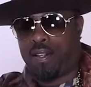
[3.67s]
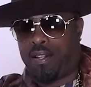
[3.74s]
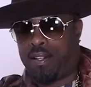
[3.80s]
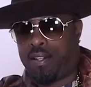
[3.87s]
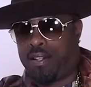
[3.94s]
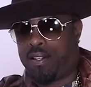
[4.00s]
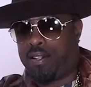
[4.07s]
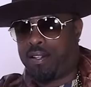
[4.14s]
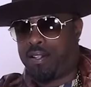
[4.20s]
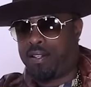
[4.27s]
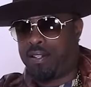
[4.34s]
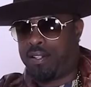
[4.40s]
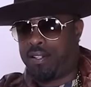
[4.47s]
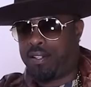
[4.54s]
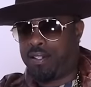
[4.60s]

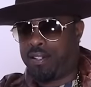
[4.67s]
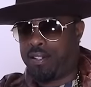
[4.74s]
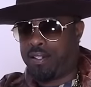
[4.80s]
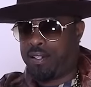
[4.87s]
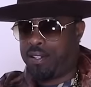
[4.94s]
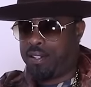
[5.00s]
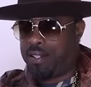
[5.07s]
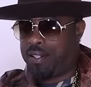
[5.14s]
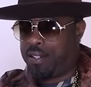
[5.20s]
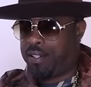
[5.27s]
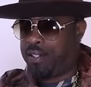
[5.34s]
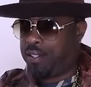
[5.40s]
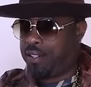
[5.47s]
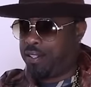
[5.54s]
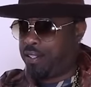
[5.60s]

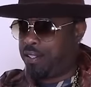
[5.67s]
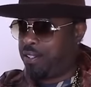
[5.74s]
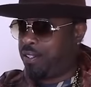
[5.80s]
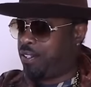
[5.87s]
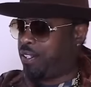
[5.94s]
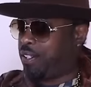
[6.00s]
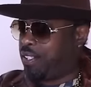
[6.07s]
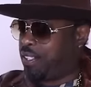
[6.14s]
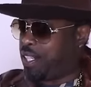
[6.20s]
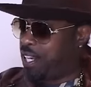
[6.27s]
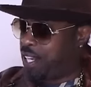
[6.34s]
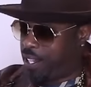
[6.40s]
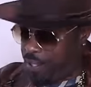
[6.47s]
(silent)